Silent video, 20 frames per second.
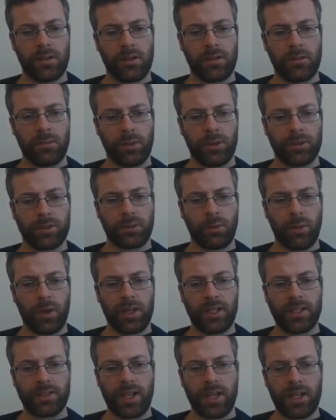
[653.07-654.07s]
Plus
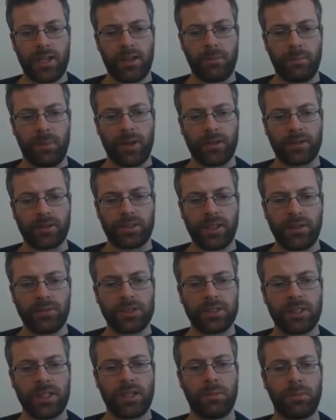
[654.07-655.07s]
20 is
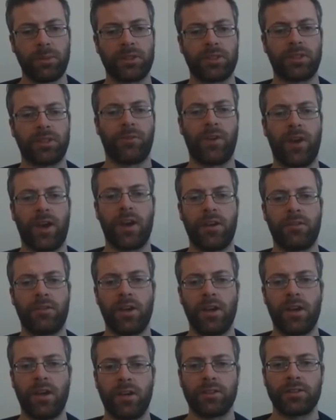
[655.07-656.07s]
£18.70 plus the 5.
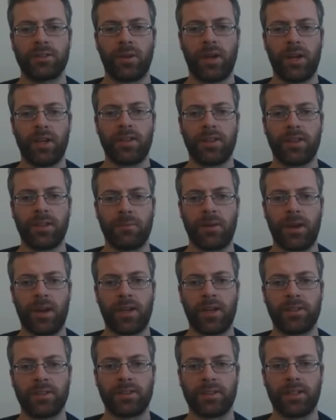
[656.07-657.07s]
So I think my
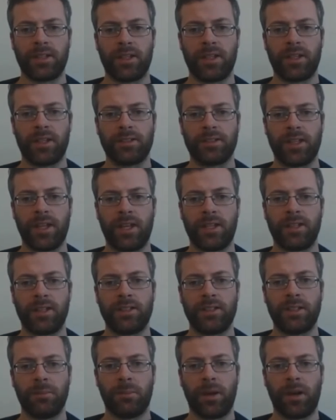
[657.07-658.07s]
answer is
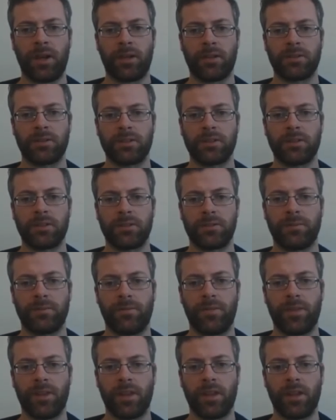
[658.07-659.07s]

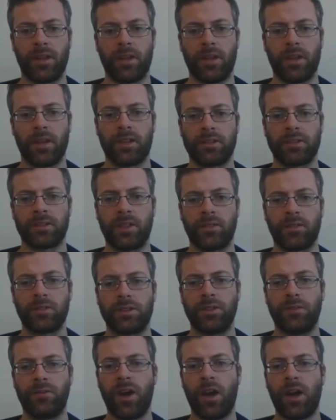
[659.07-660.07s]

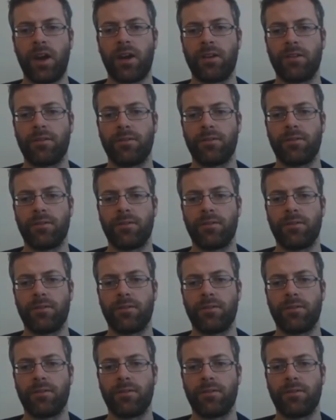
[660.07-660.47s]
£18.75.